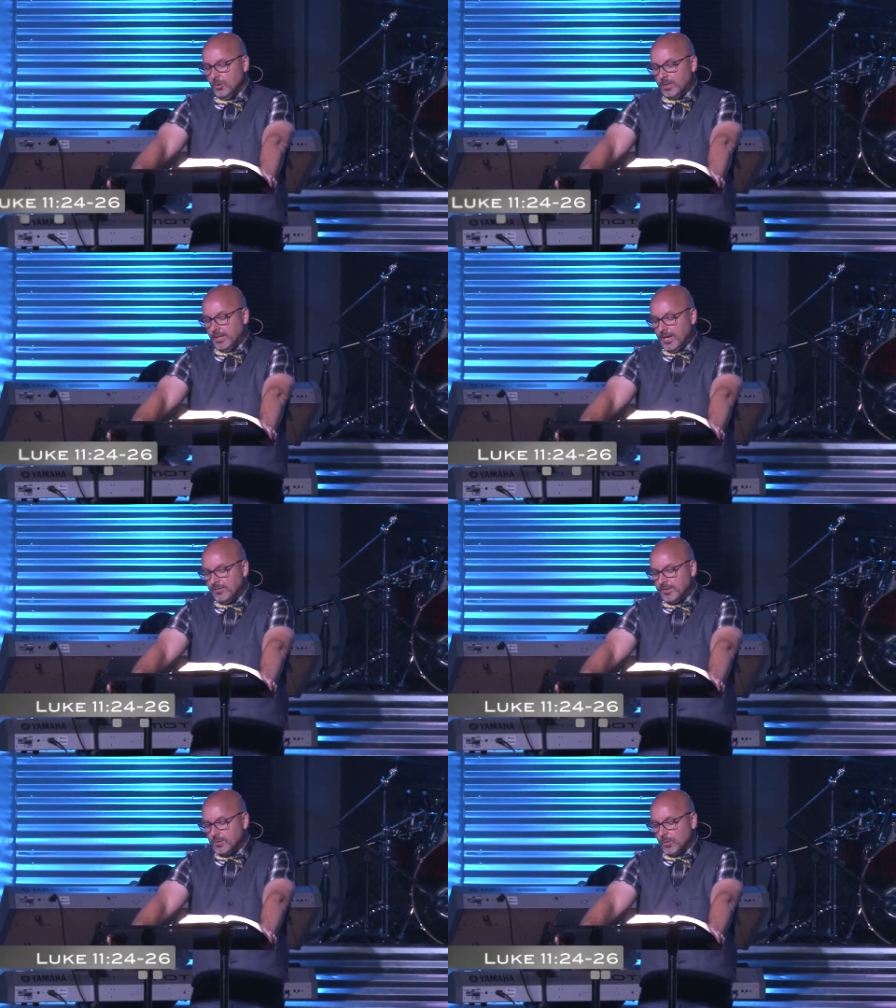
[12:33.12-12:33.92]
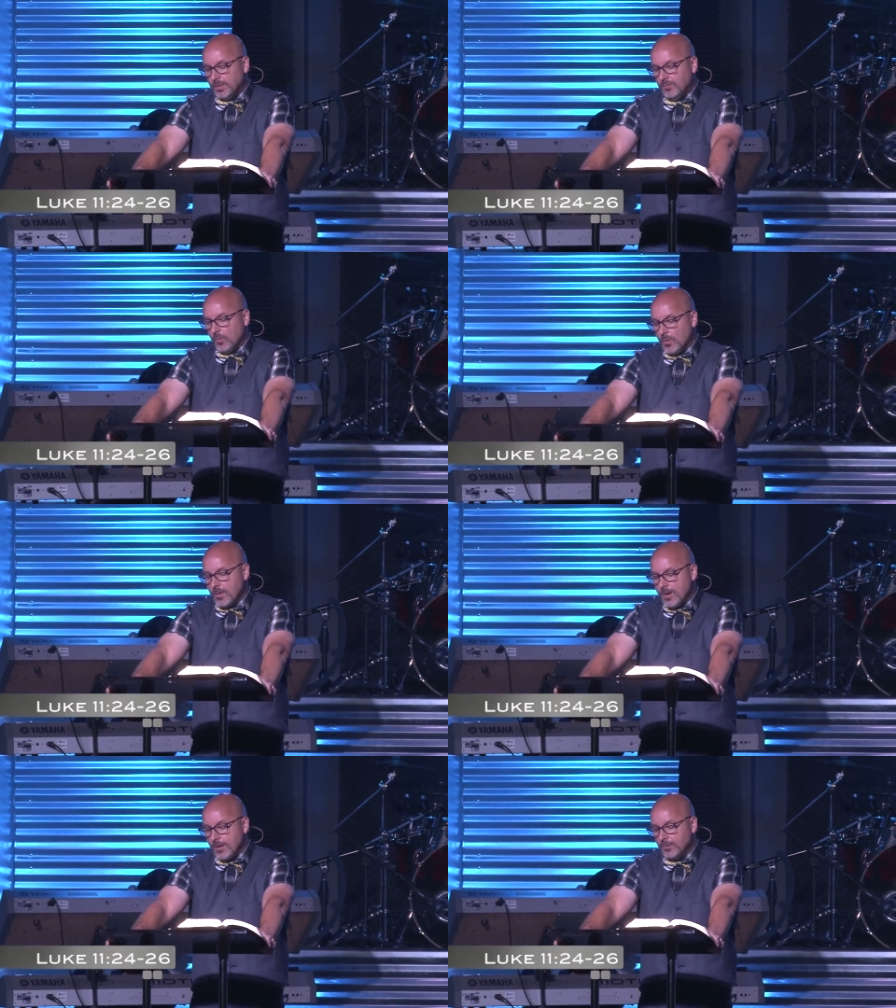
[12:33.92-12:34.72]
Luke 11,
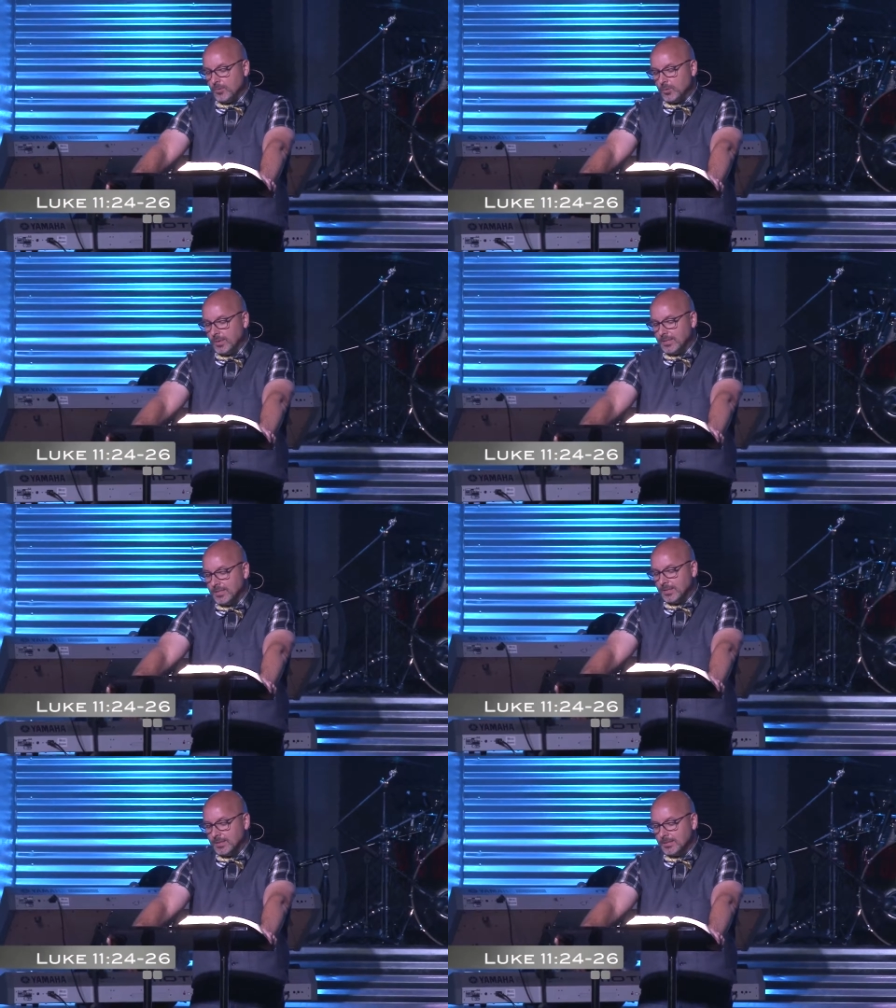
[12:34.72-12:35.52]
24 through 26.